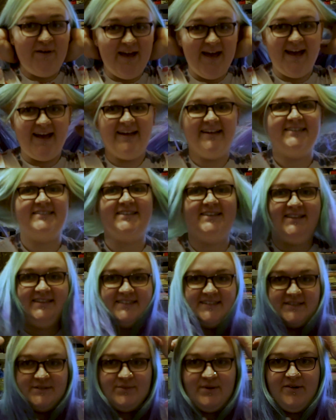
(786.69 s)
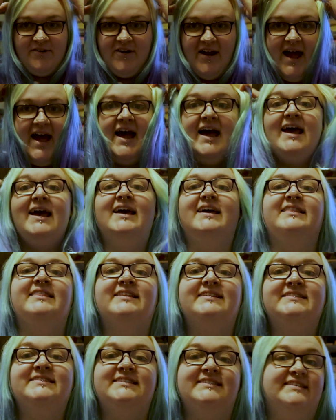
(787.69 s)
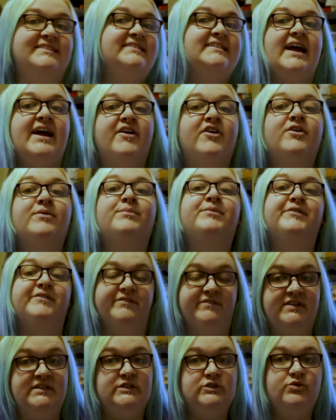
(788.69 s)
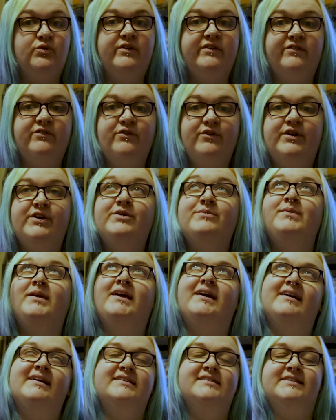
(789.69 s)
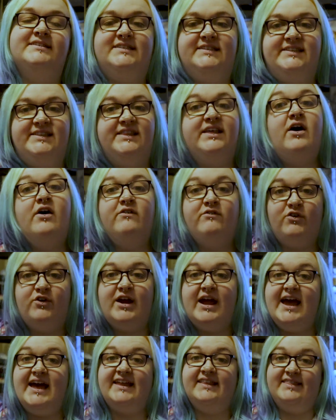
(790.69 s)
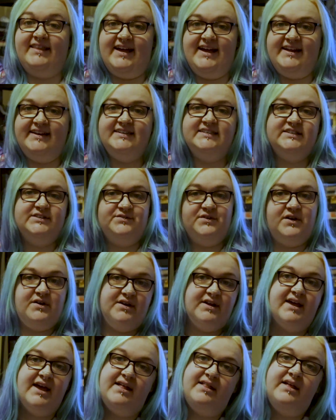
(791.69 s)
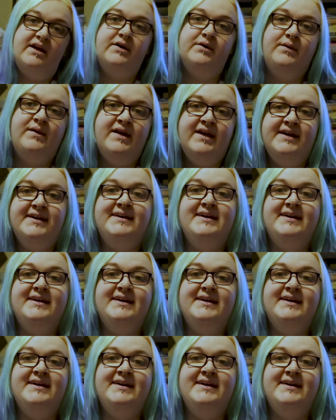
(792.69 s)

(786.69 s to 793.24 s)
Okay, so this is where we're at, and this is a terrible visual for you because the overhead light is very yellow